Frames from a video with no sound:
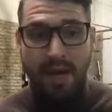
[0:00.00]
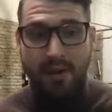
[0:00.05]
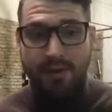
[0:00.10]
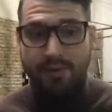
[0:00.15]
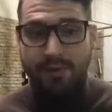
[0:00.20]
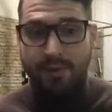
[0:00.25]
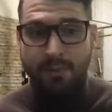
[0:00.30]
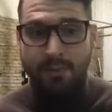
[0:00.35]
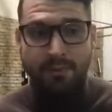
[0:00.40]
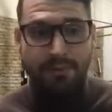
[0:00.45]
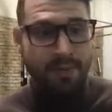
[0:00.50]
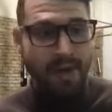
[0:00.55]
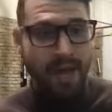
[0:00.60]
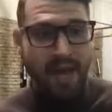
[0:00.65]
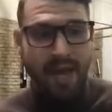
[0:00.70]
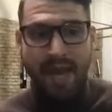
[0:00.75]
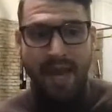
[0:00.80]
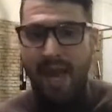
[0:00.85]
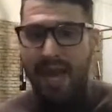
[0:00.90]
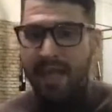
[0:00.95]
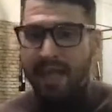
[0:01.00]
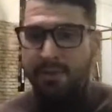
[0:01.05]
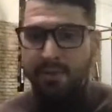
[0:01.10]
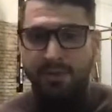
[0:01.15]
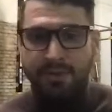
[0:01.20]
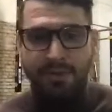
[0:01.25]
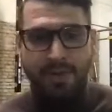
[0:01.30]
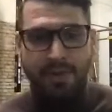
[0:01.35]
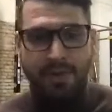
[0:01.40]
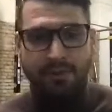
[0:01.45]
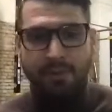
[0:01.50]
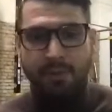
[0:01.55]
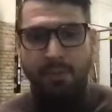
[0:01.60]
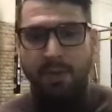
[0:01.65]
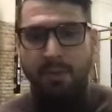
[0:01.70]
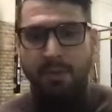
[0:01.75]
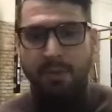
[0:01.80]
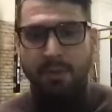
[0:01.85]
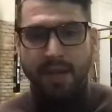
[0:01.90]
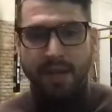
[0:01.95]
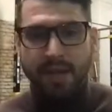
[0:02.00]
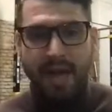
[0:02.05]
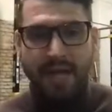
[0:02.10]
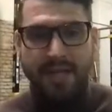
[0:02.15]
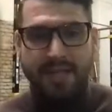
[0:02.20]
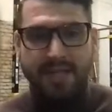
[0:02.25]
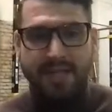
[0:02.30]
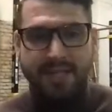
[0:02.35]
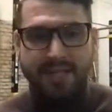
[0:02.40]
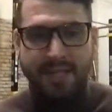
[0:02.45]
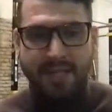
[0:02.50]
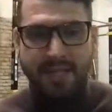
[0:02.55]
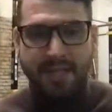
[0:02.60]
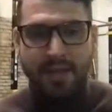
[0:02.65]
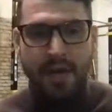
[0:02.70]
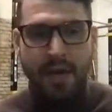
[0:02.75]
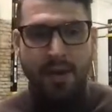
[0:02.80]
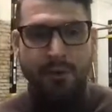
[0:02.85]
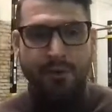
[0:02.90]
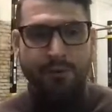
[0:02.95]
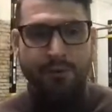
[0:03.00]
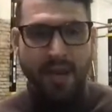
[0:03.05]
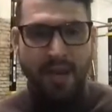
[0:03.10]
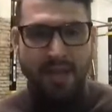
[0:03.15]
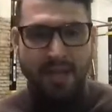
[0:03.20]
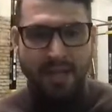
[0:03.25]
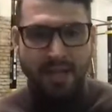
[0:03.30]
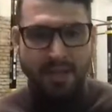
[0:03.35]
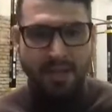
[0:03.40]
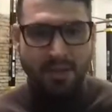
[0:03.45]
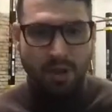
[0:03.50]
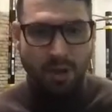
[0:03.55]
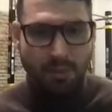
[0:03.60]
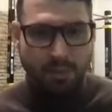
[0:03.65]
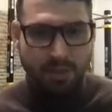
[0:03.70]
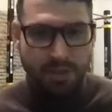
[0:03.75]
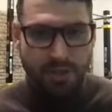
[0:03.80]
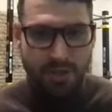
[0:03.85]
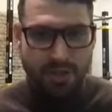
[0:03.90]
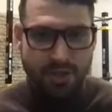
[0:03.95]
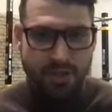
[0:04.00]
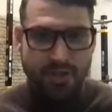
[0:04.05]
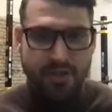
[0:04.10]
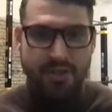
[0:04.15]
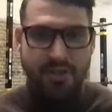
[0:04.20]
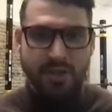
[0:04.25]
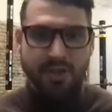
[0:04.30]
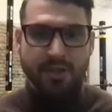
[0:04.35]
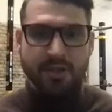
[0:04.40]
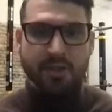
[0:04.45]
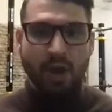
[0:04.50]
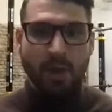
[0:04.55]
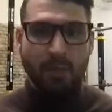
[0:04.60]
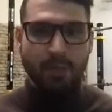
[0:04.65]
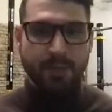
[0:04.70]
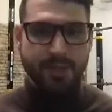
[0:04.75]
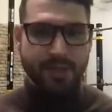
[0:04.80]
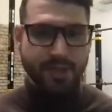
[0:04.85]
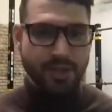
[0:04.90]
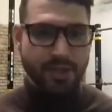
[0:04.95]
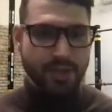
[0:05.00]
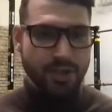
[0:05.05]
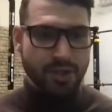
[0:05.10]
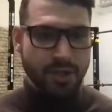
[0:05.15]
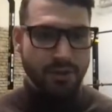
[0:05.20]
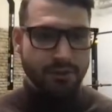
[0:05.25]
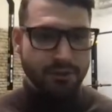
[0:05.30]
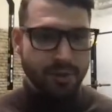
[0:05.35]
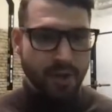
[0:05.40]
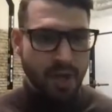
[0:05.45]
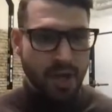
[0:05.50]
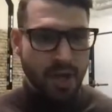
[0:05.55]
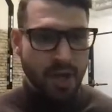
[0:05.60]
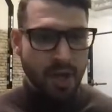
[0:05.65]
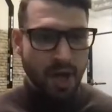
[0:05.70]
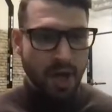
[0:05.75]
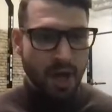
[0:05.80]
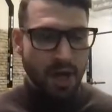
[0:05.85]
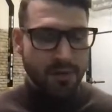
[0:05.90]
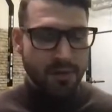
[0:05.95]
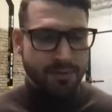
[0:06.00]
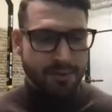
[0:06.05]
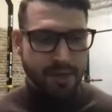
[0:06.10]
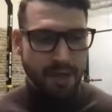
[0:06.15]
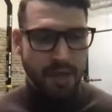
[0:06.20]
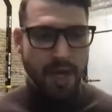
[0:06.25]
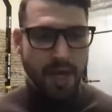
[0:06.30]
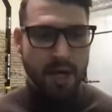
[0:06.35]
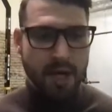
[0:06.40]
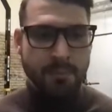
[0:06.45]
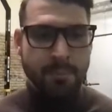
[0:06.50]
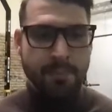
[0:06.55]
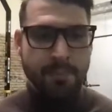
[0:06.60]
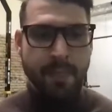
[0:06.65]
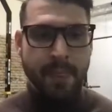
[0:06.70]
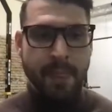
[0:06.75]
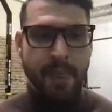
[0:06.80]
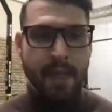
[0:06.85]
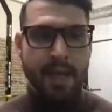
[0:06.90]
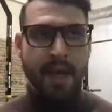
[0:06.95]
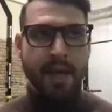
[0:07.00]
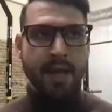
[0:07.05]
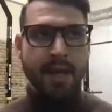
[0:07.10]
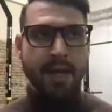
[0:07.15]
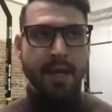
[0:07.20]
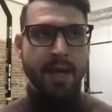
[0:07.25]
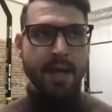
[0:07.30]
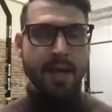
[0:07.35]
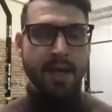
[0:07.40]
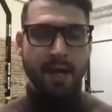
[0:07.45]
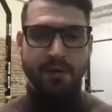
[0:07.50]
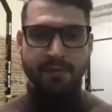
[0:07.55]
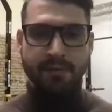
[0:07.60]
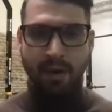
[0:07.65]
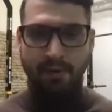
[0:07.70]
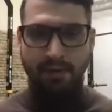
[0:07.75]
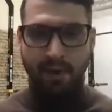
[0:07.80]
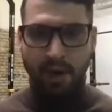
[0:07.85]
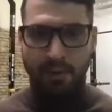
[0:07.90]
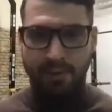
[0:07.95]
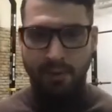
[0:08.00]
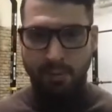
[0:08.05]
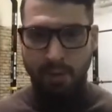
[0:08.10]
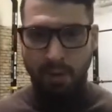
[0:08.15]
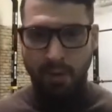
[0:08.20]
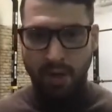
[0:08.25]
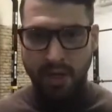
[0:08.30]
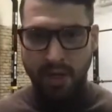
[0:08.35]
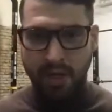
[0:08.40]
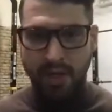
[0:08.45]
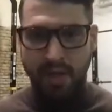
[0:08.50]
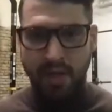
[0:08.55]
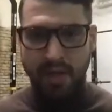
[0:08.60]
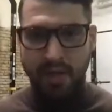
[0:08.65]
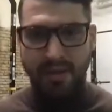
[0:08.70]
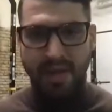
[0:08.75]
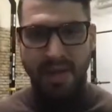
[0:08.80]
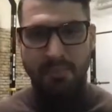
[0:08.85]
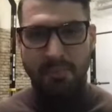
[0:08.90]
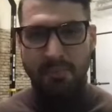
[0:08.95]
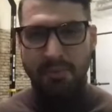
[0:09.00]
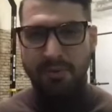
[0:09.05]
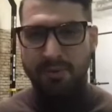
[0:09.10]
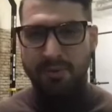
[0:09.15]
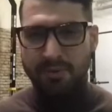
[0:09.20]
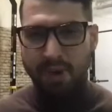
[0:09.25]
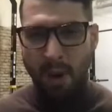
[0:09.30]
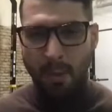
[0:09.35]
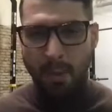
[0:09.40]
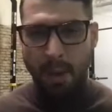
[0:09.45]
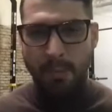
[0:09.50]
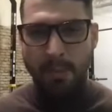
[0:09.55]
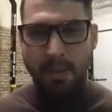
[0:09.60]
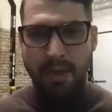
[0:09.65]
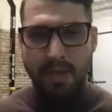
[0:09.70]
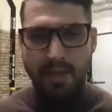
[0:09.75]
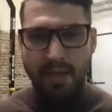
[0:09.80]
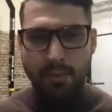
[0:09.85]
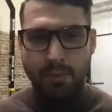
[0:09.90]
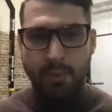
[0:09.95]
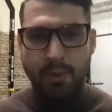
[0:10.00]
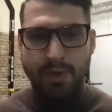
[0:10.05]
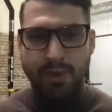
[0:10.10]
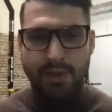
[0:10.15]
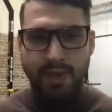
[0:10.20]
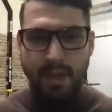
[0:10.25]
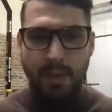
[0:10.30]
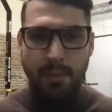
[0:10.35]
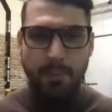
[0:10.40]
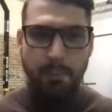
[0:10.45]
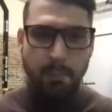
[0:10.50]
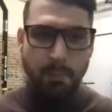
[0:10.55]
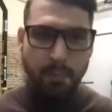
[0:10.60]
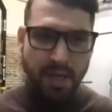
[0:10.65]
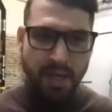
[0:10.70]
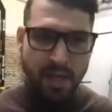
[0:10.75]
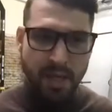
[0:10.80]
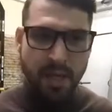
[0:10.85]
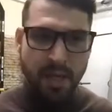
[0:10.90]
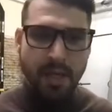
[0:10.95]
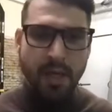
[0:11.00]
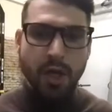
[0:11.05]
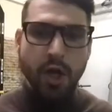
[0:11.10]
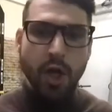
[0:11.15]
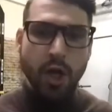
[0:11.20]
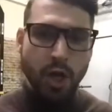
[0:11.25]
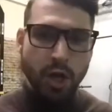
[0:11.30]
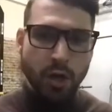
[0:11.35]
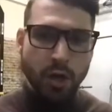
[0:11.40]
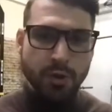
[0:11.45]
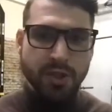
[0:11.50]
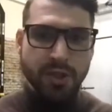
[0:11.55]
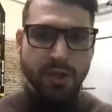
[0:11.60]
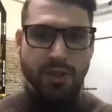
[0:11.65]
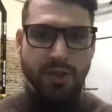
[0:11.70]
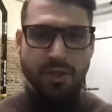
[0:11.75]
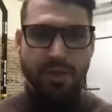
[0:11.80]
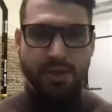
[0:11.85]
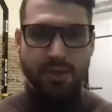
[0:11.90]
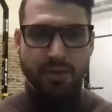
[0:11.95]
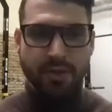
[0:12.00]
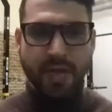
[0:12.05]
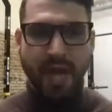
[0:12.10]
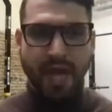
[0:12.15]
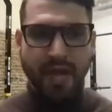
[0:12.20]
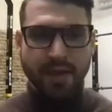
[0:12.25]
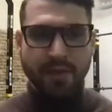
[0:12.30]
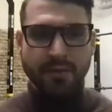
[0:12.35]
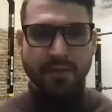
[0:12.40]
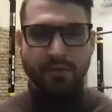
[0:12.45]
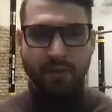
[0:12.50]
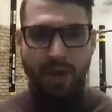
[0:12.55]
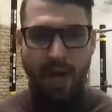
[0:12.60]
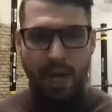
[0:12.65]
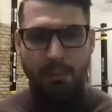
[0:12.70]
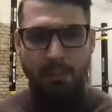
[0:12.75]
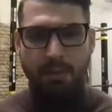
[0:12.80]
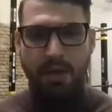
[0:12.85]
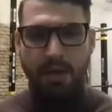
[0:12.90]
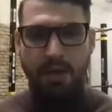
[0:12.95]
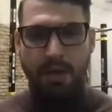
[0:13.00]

From like 80% of the people that I see failing in competitions on the top position of the pulling, they probably would be closer to getting the rep